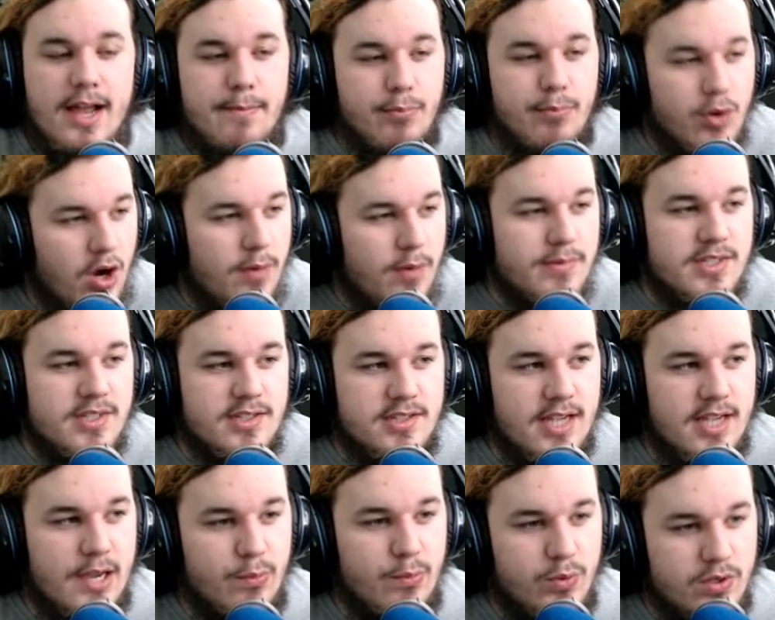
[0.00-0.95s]
I
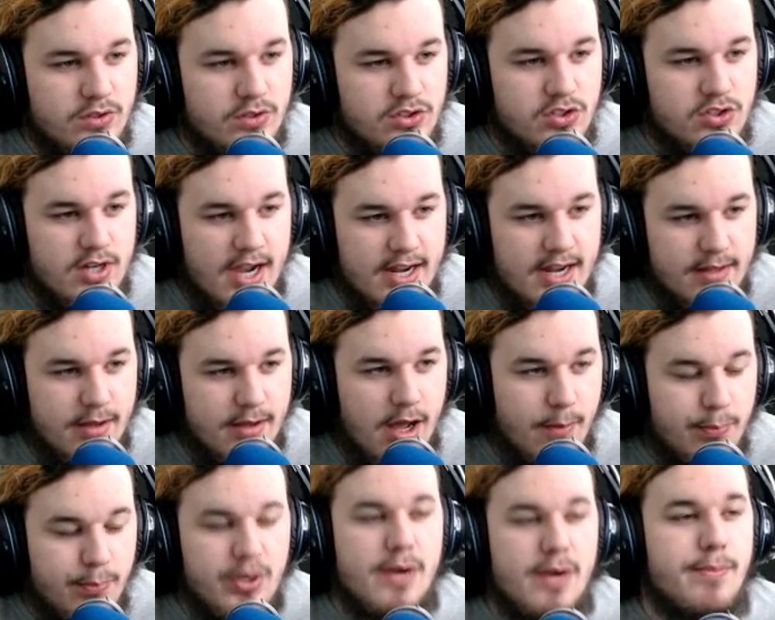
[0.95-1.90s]
promise, I will try to,
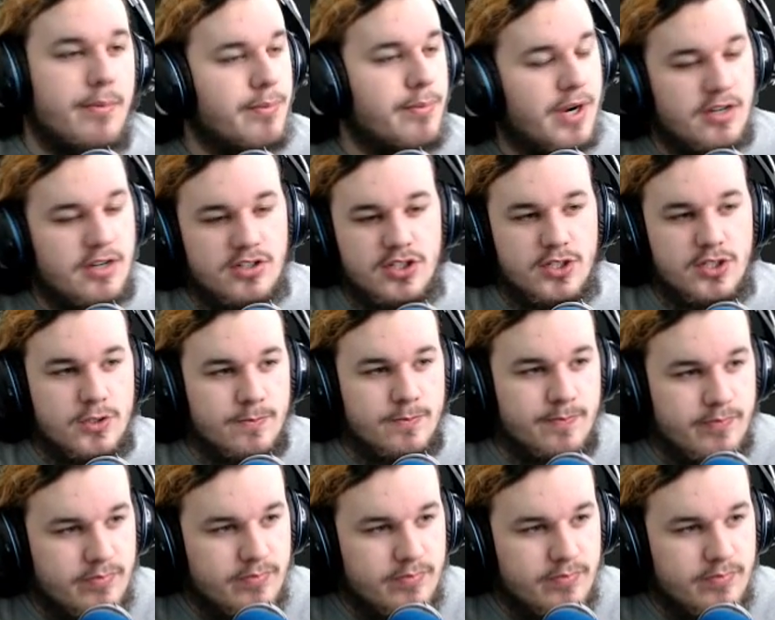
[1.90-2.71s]
I'll put up a part two,